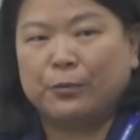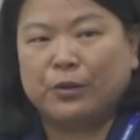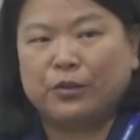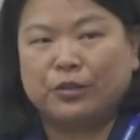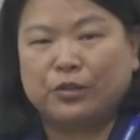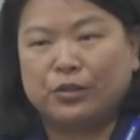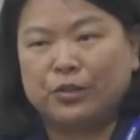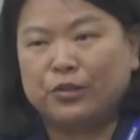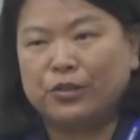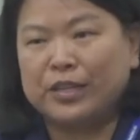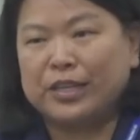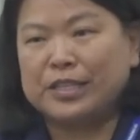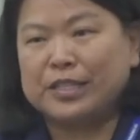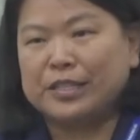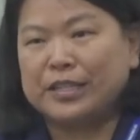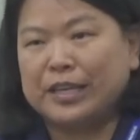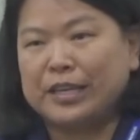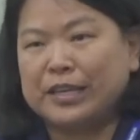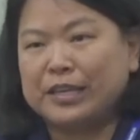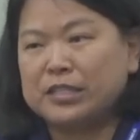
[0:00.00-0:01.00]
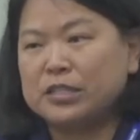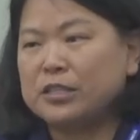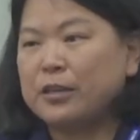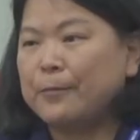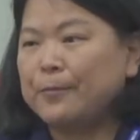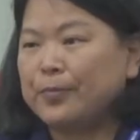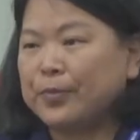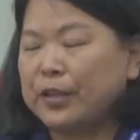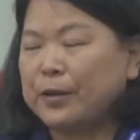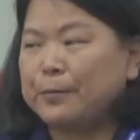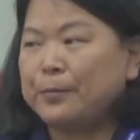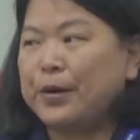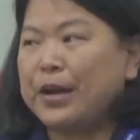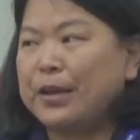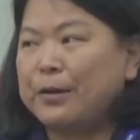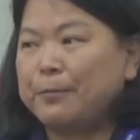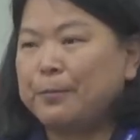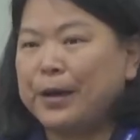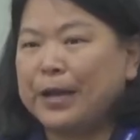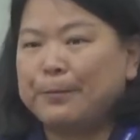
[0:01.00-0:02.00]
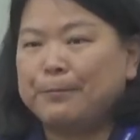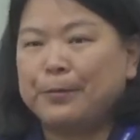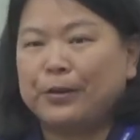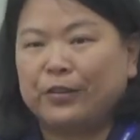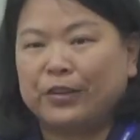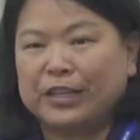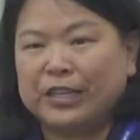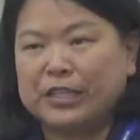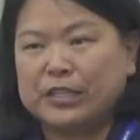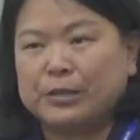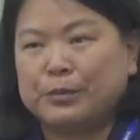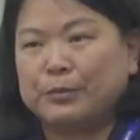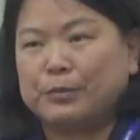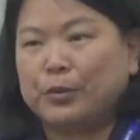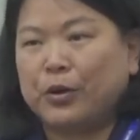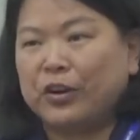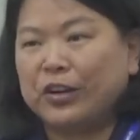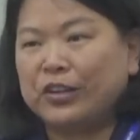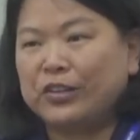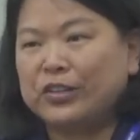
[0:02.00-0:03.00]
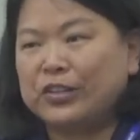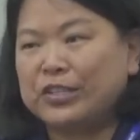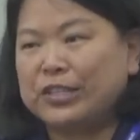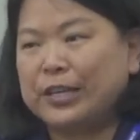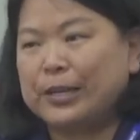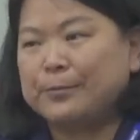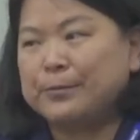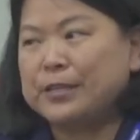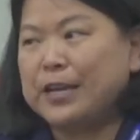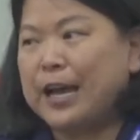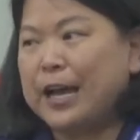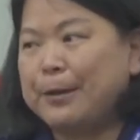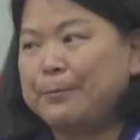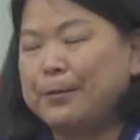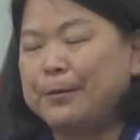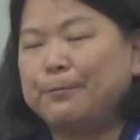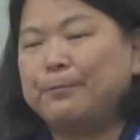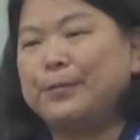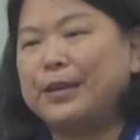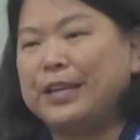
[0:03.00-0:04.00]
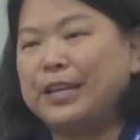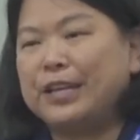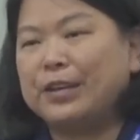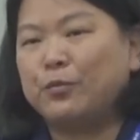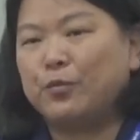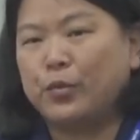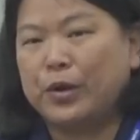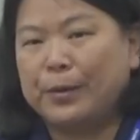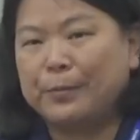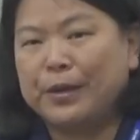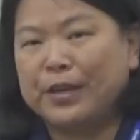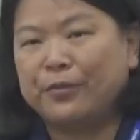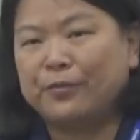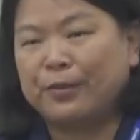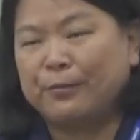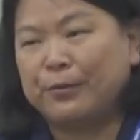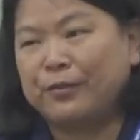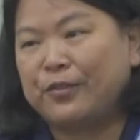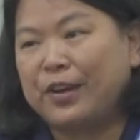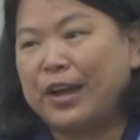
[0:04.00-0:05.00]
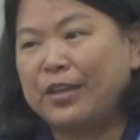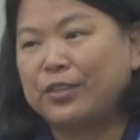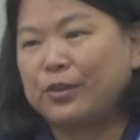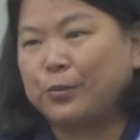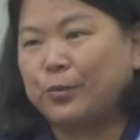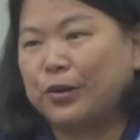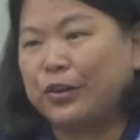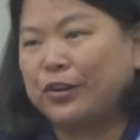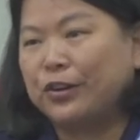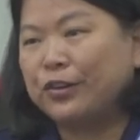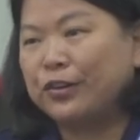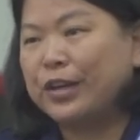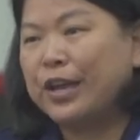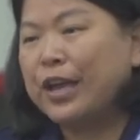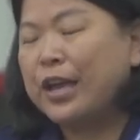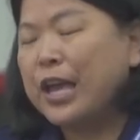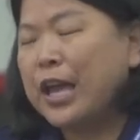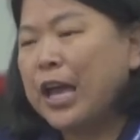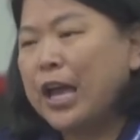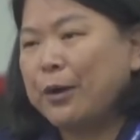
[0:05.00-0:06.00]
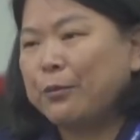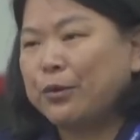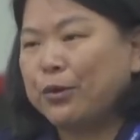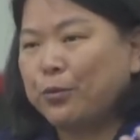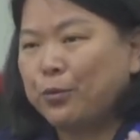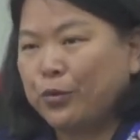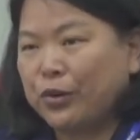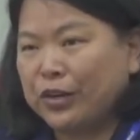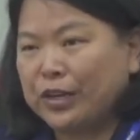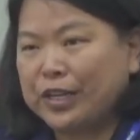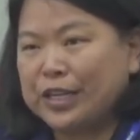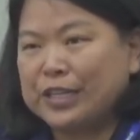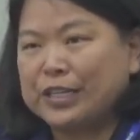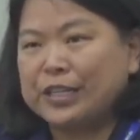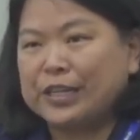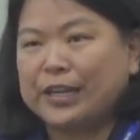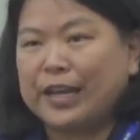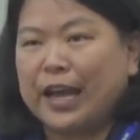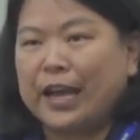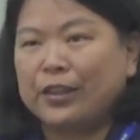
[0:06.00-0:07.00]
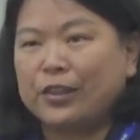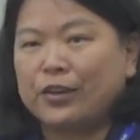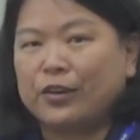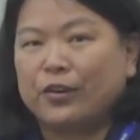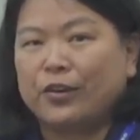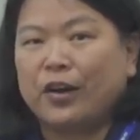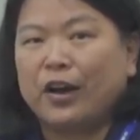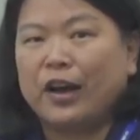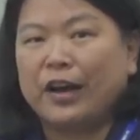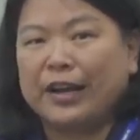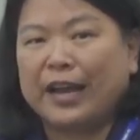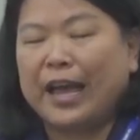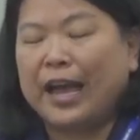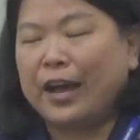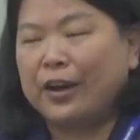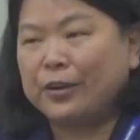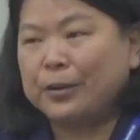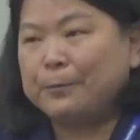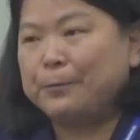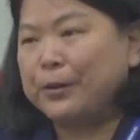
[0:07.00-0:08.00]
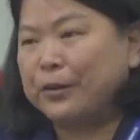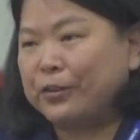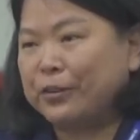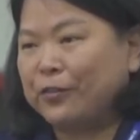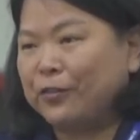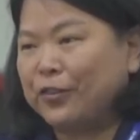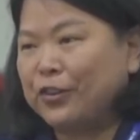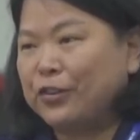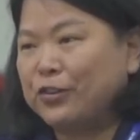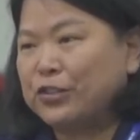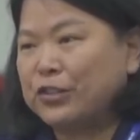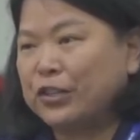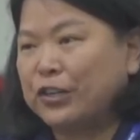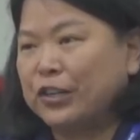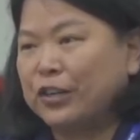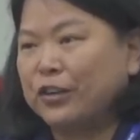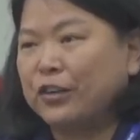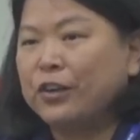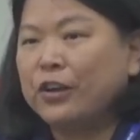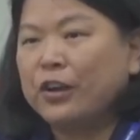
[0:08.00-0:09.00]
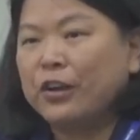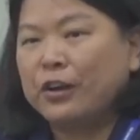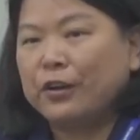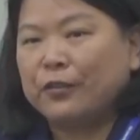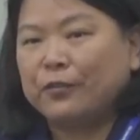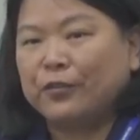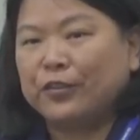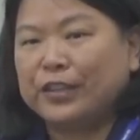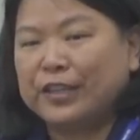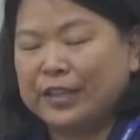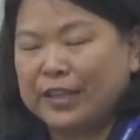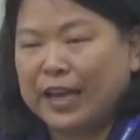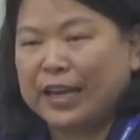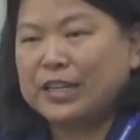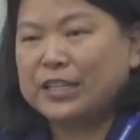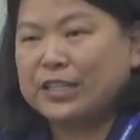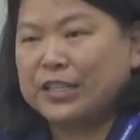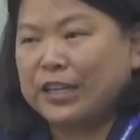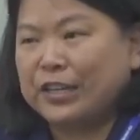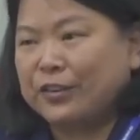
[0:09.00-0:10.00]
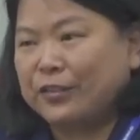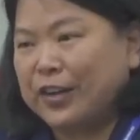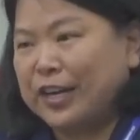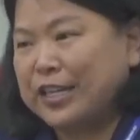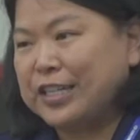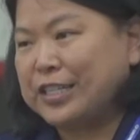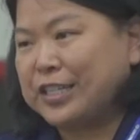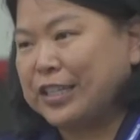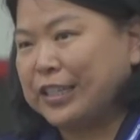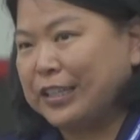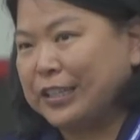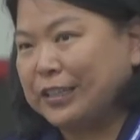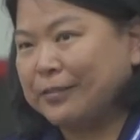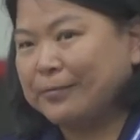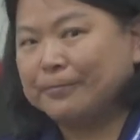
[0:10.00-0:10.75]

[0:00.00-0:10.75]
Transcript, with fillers: will not do these things but by building these partnerships, I've been meeting women from around the world, and we're working together on how to build a future for the next generation.